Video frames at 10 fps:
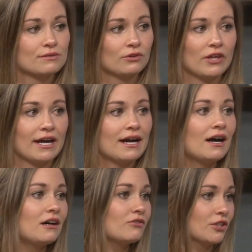will that
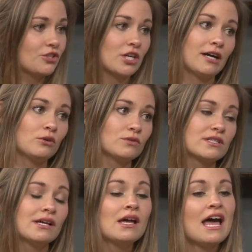have on a child.
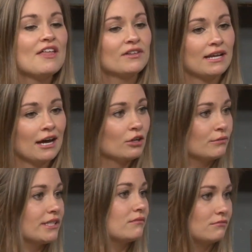And then how do
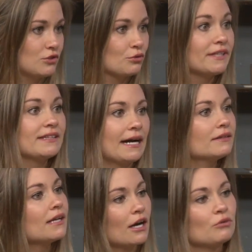we treat that?
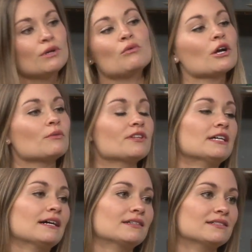How do we work with
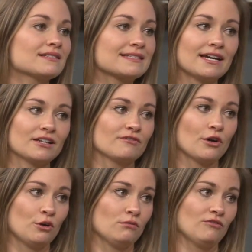that inside of the
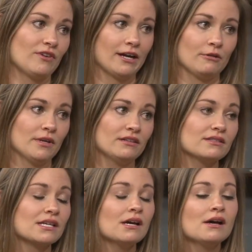home
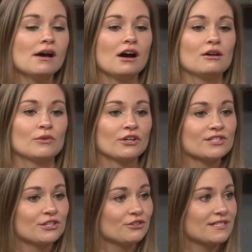environment? We
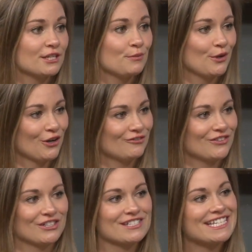also do CPR and
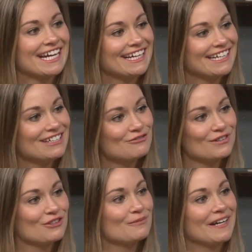first aid
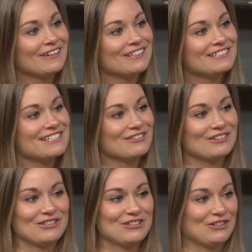with the parents so
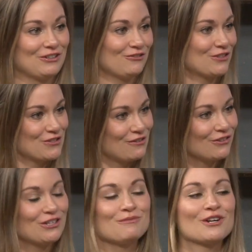that, if there's ever
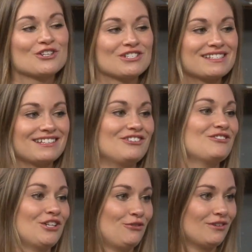an emergency,
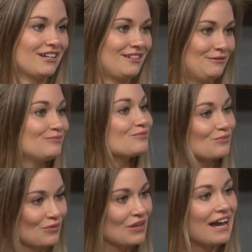kind of
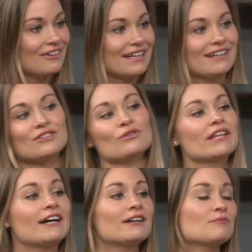how to handle
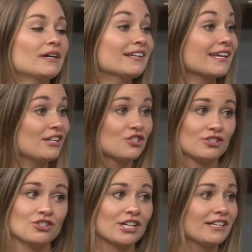that,
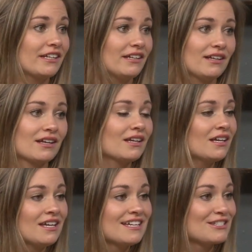medication training.
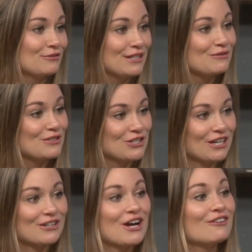So we try
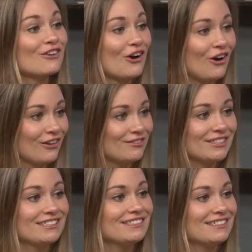to cover all of
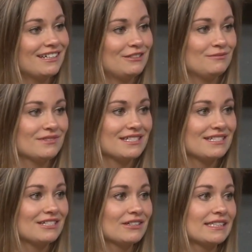it
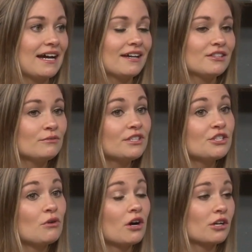during that. And then we do
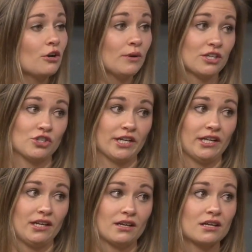ongoing
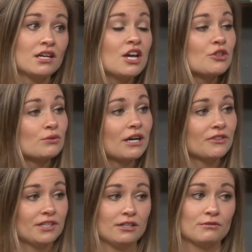training throughout
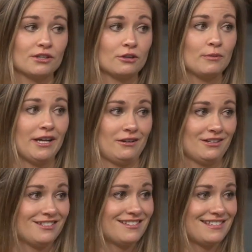the year with our
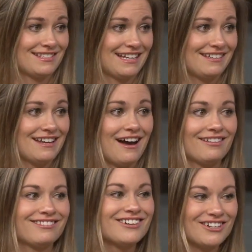parents. And I
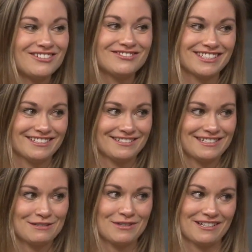love
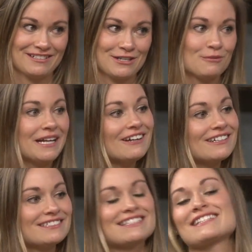this because our
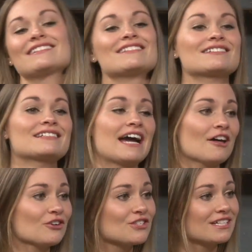parents get to
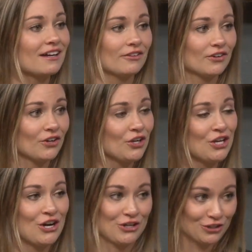gather together
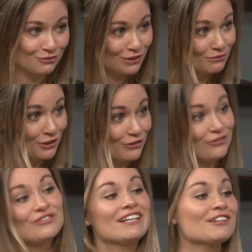under one
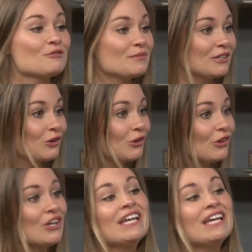roof, eat a meal,